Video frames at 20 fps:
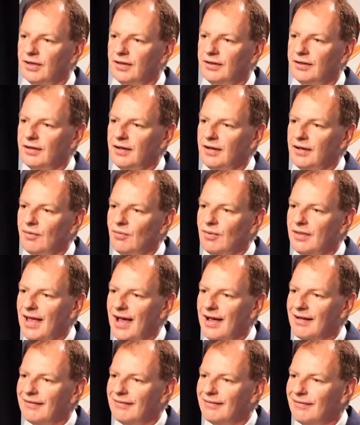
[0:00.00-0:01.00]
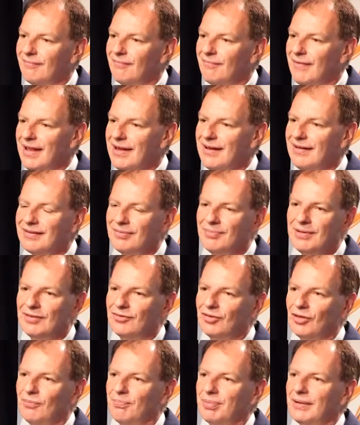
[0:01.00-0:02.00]
And without meaning to be
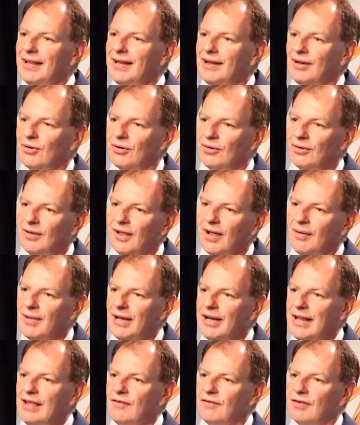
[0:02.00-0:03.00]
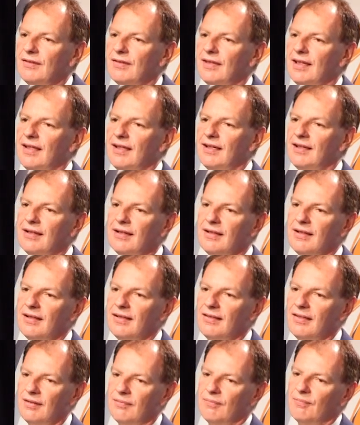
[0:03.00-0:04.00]
too political, I mean, even the
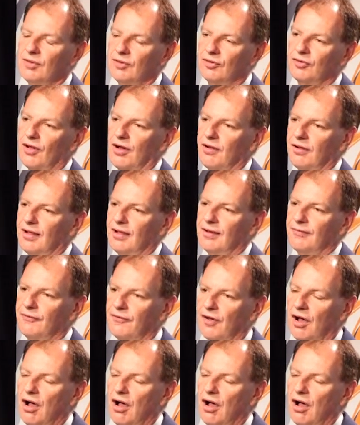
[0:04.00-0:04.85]
solar for